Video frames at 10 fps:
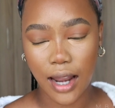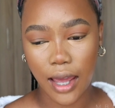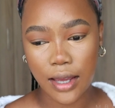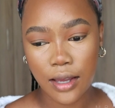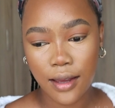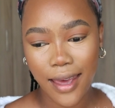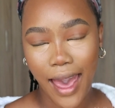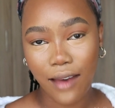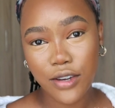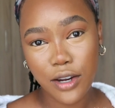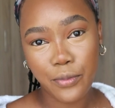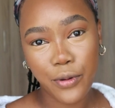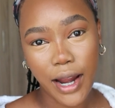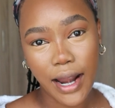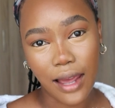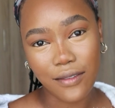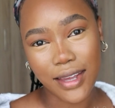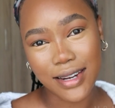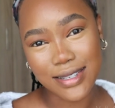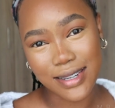Like, having a prayer life
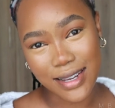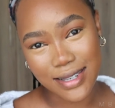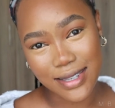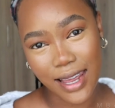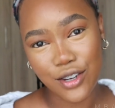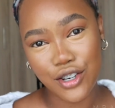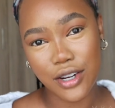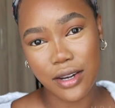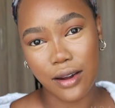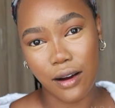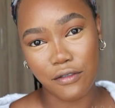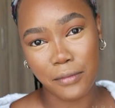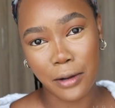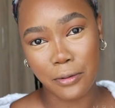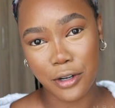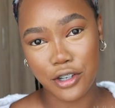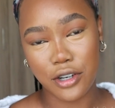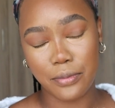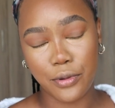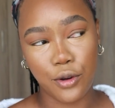that is an extension of my
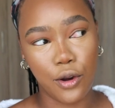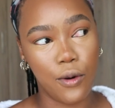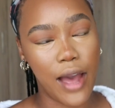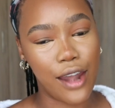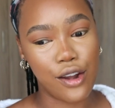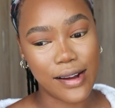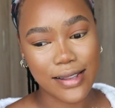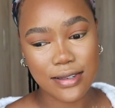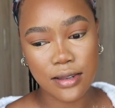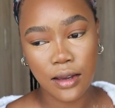worship, you know, and not